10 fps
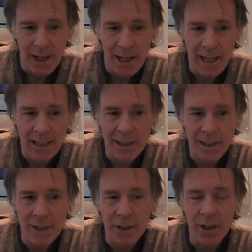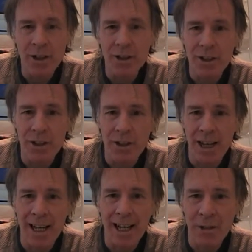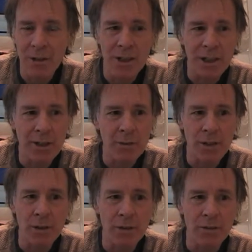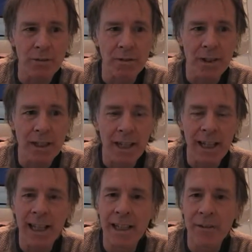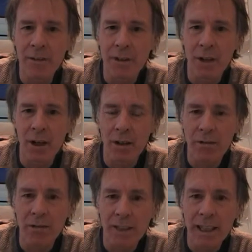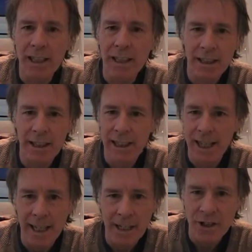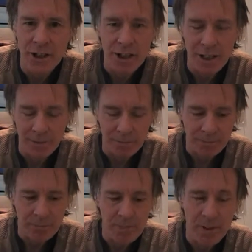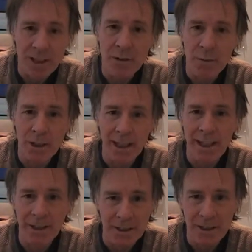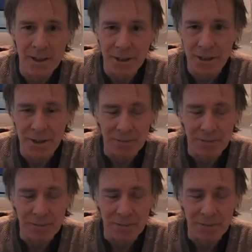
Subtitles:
And it turned the house into a sort of haven of healing energy. This is what I understood.